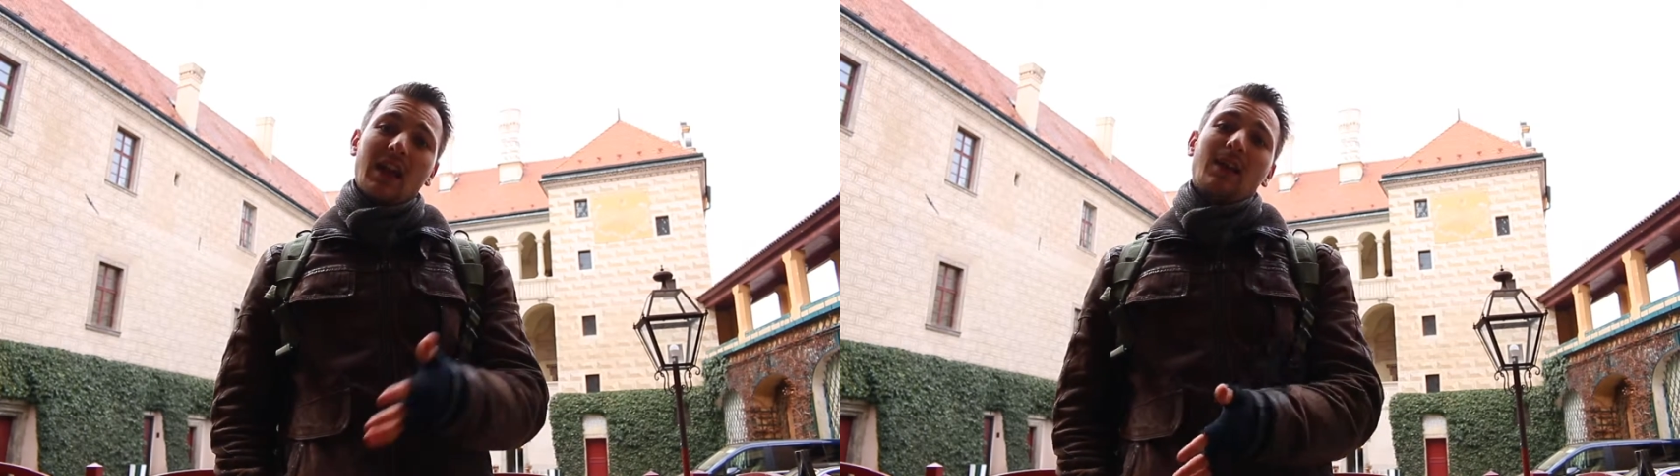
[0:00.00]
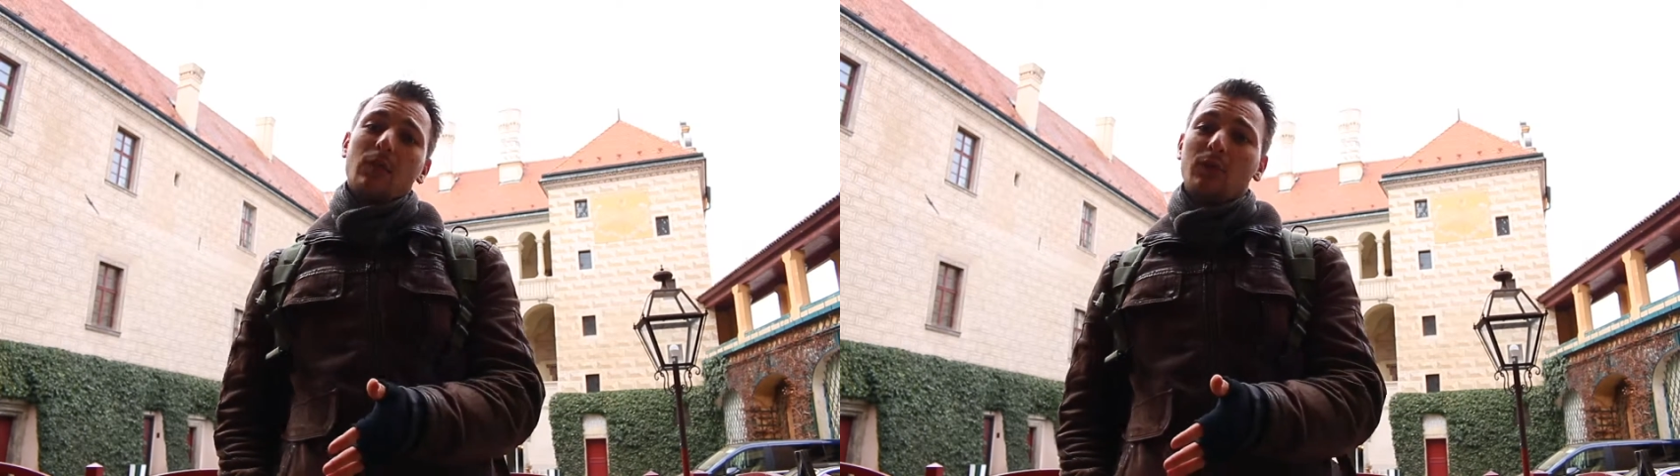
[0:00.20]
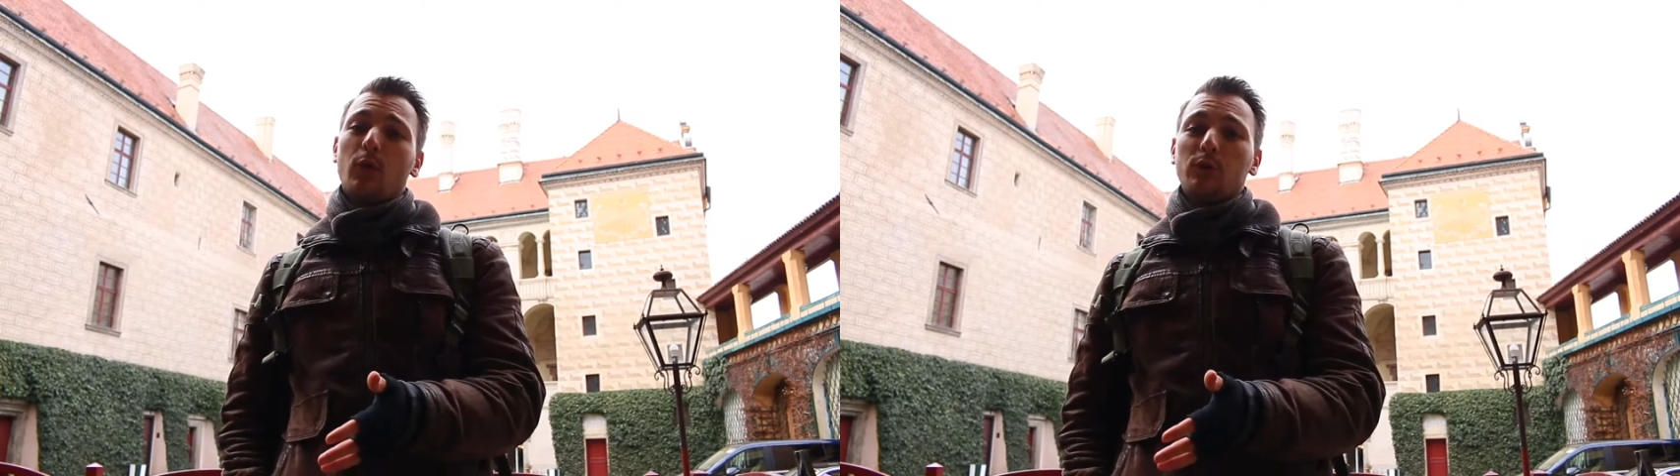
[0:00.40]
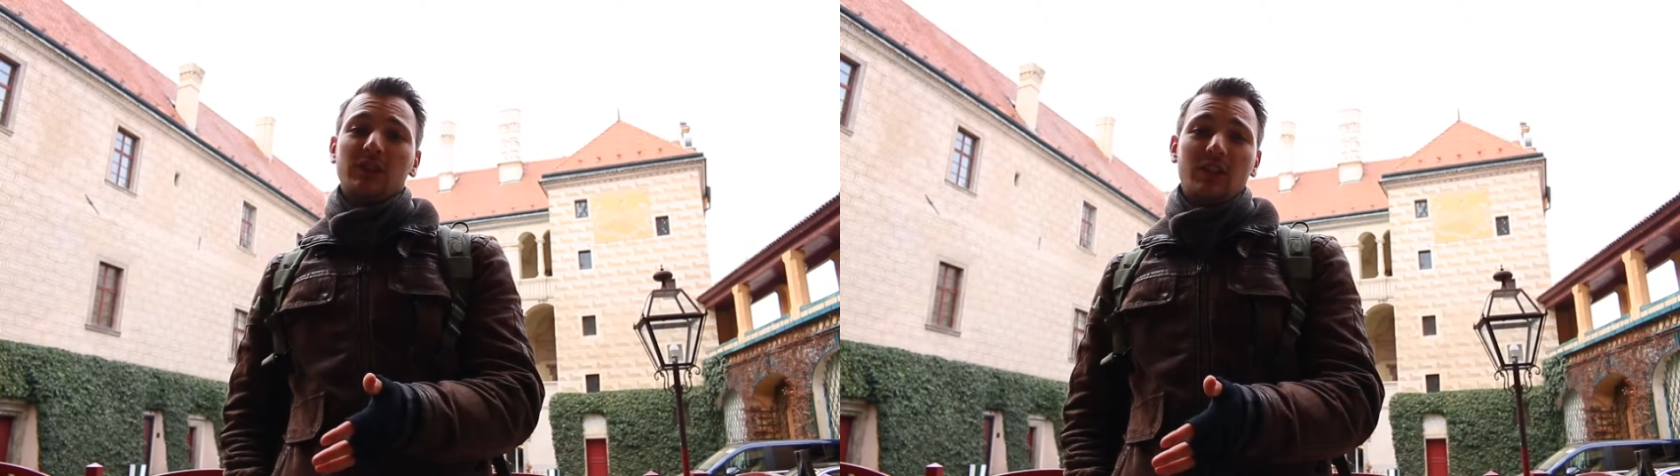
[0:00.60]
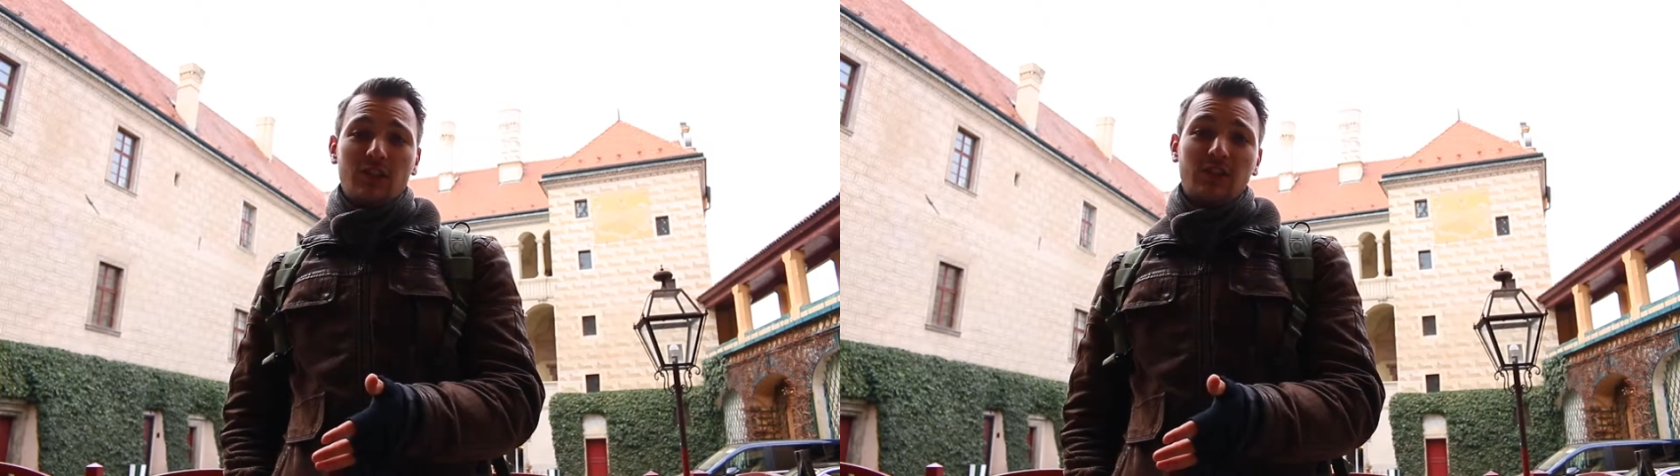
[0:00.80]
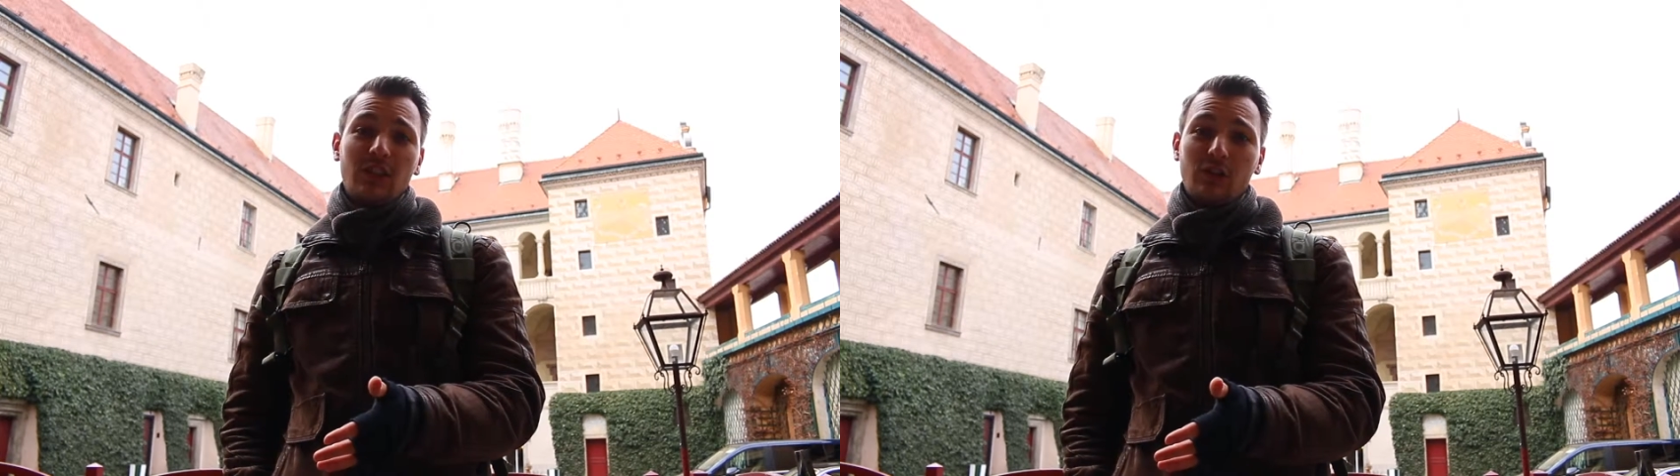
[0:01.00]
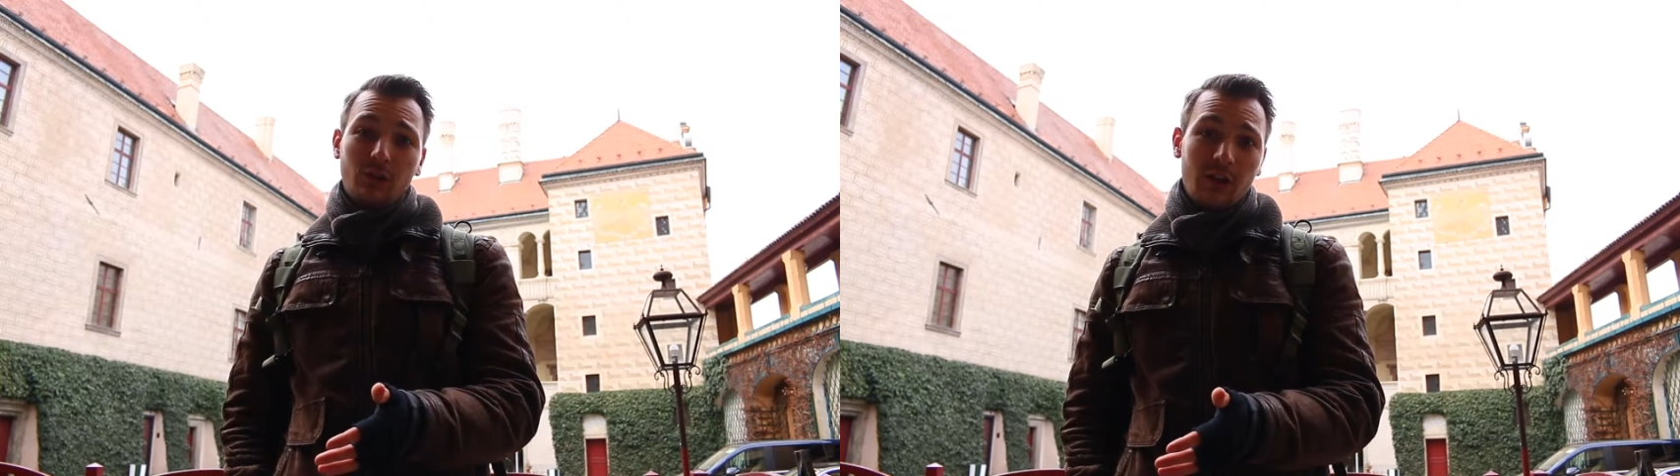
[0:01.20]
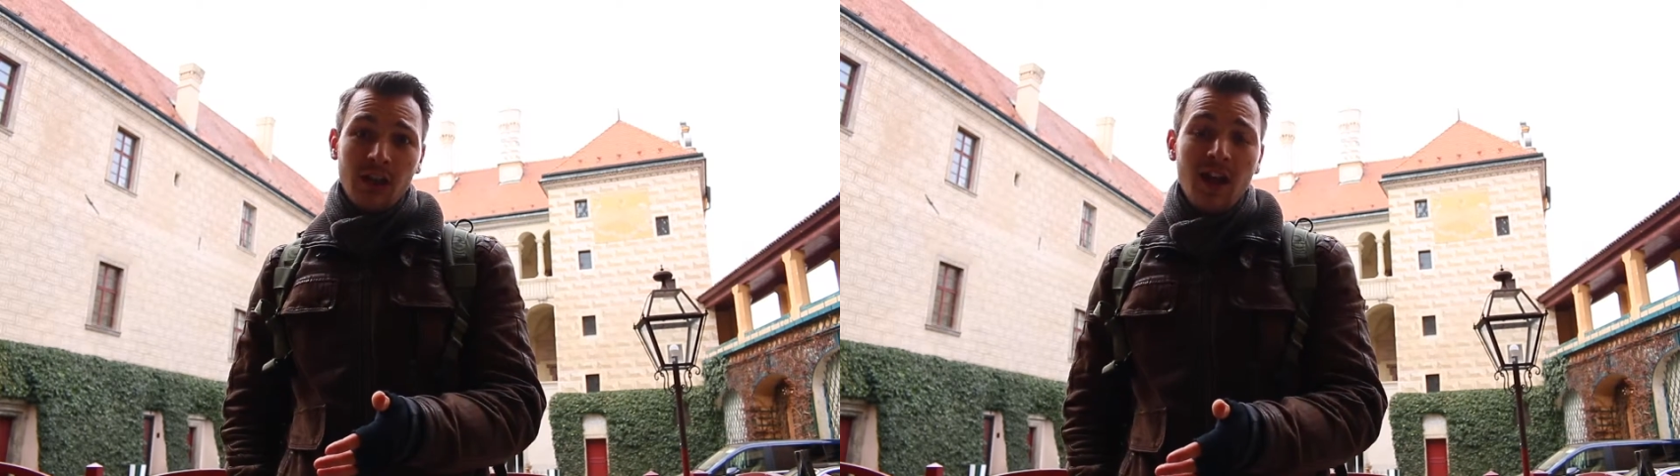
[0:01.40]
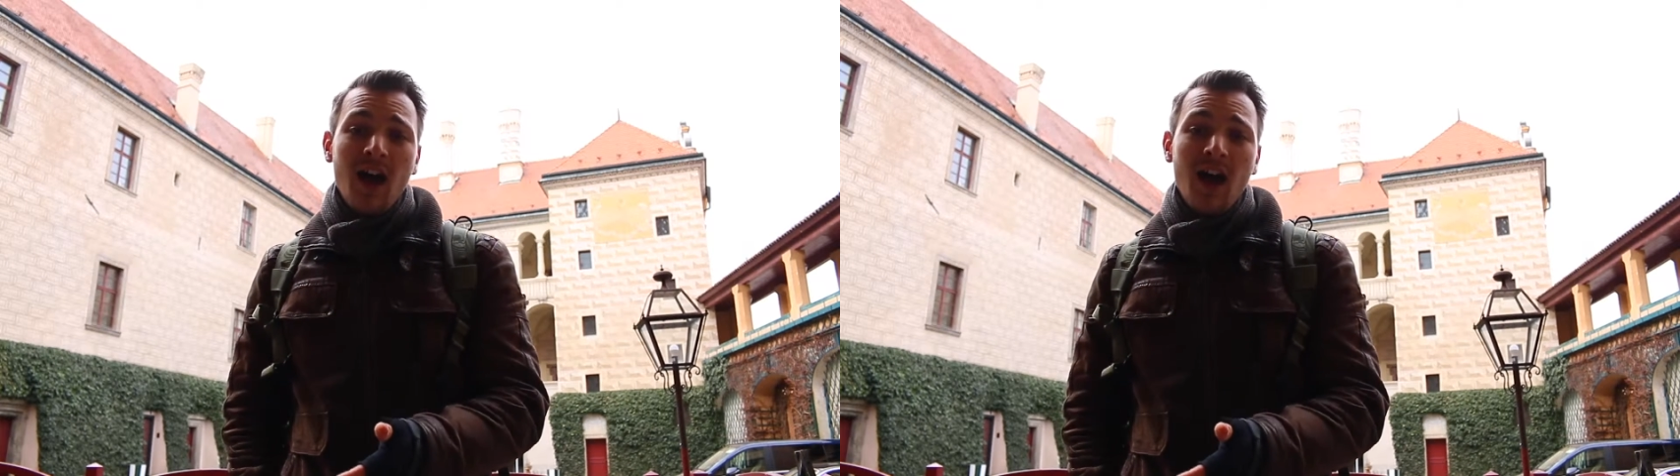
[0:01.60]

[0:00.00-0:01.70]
half of fourteenth century.